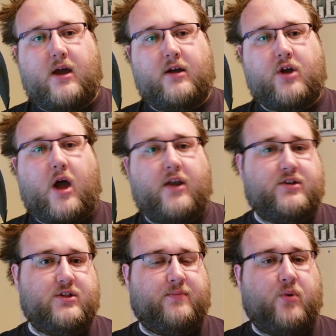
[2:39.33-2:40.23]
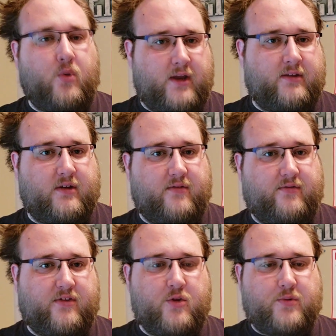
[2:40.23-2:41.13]
gotten to the point of
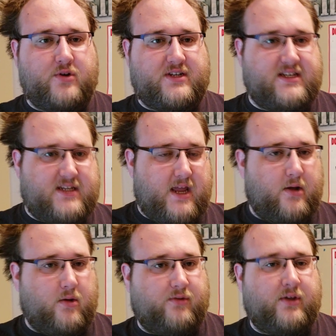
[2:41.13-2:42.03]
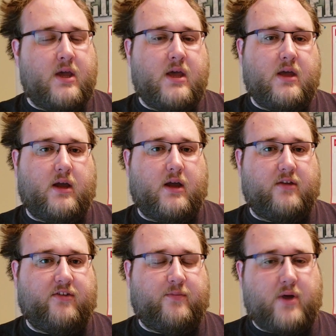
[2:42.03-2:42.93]
super detailed
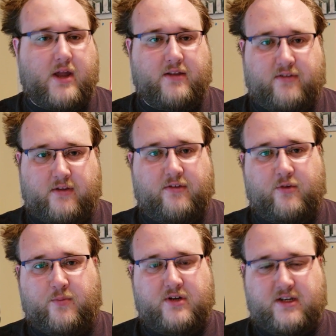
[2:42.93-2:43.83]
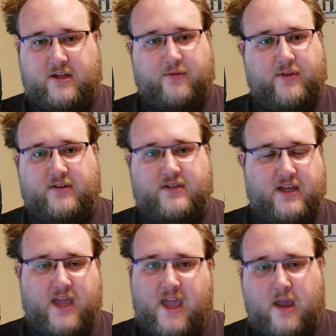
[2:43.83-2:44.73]
sprites and super detailed things
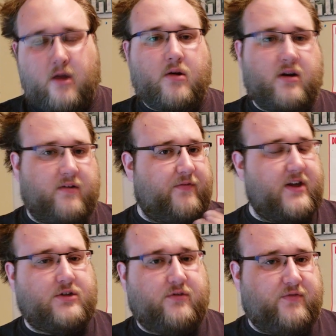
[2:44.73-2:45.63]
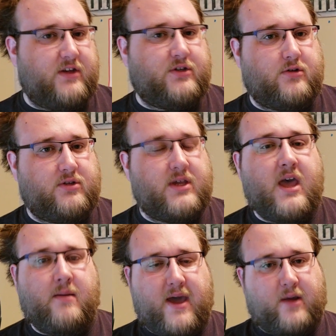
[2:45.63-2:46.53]
like hair and facial features
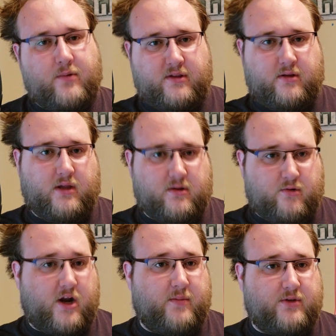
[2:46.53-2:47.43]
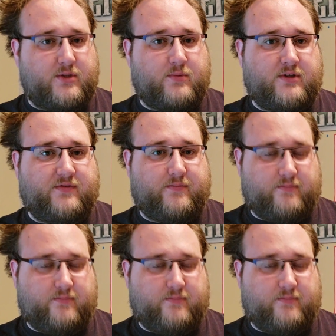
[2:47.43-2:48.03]
back when The Incredibles was